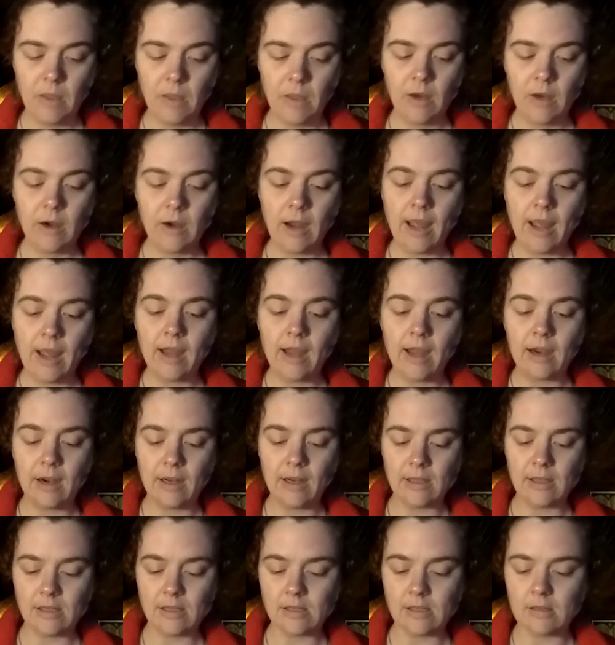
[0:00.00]
Her hair
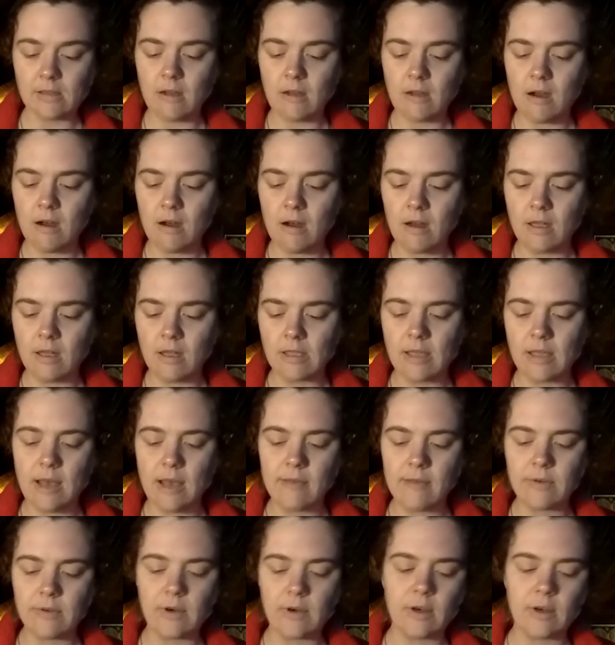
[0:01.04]
is as long as
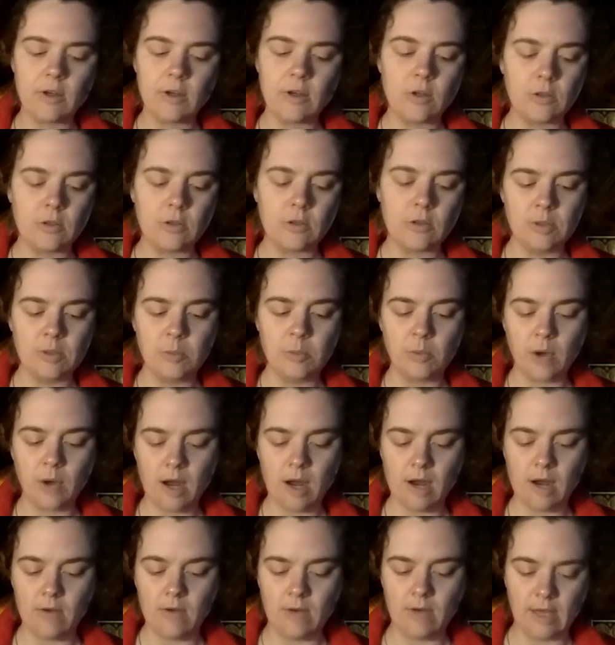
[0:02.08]
ever, golden
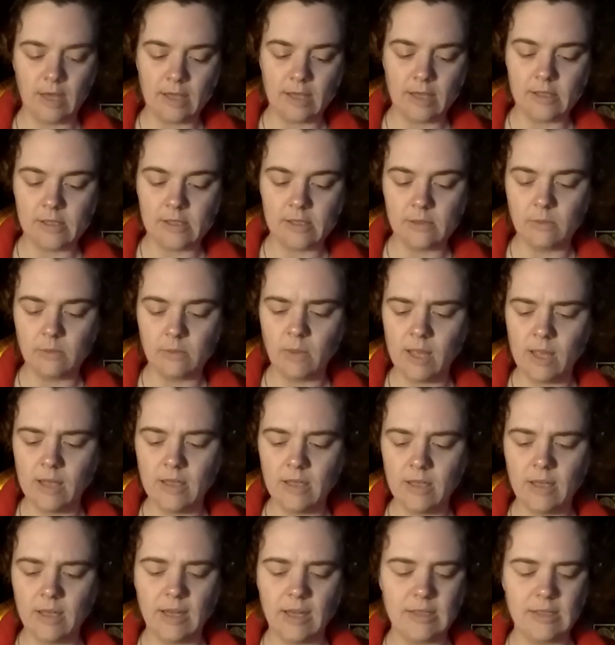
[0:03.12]
brown against the
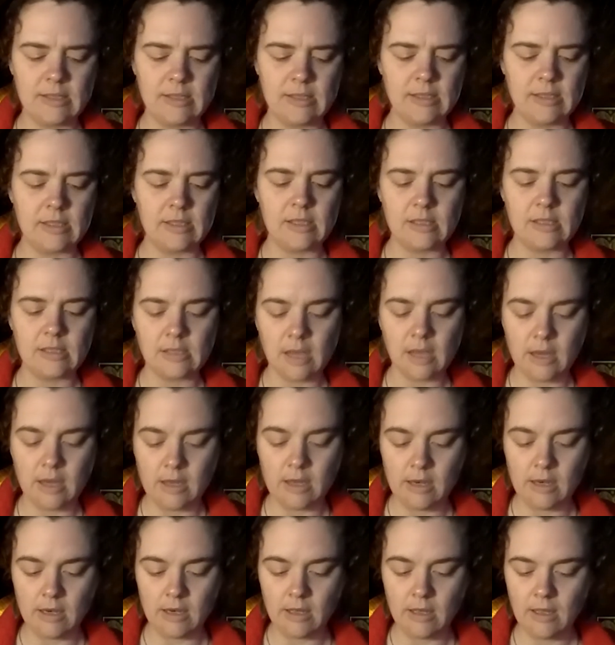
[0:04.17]
wind, against the
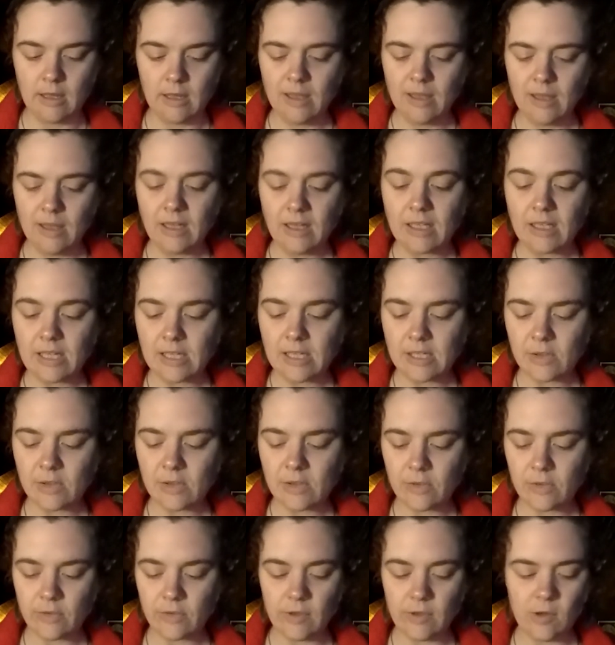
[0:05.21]
sun, diesel
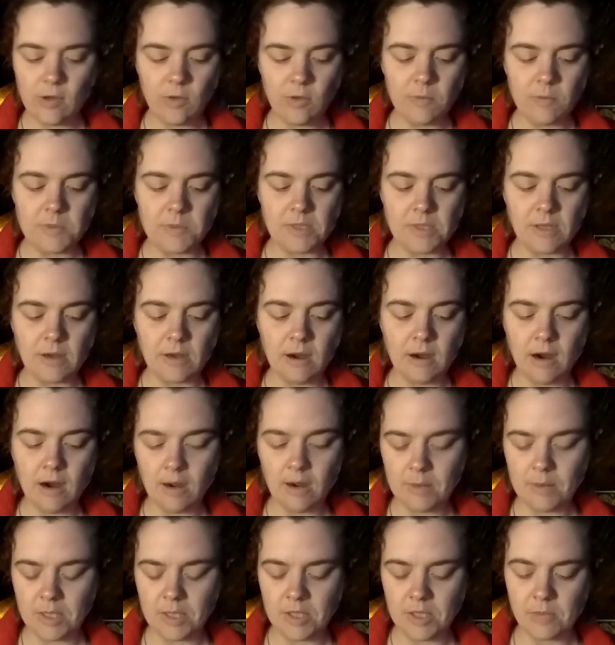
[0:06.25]
fumes and
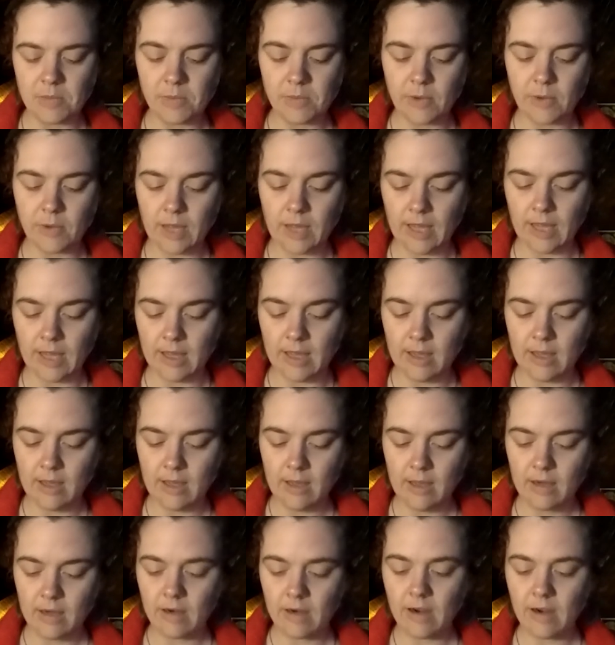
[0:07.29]
carbon debris,
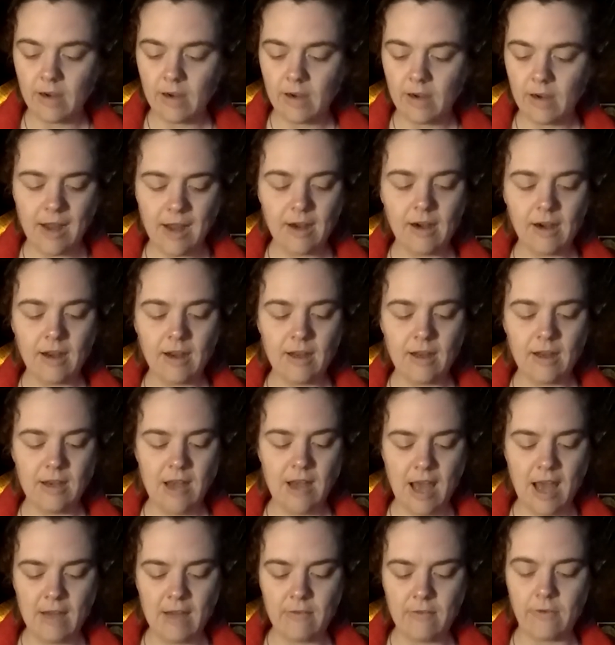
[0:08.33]
her hair a
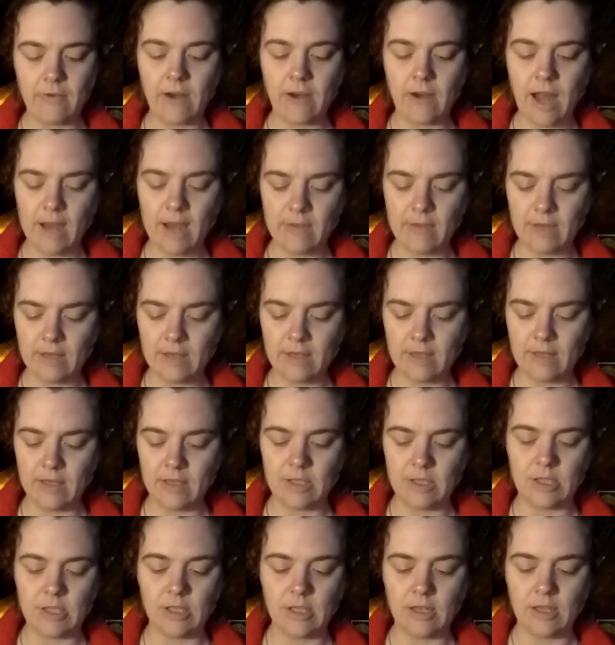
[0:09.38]
net for everything
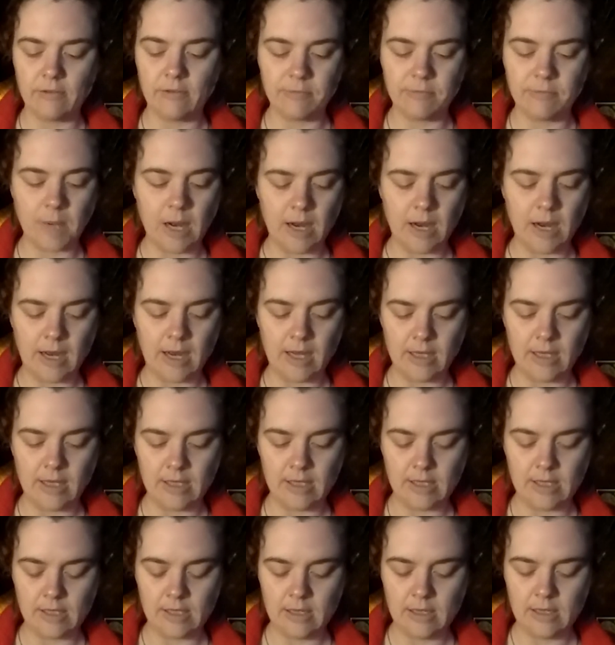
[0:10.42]
she left behind.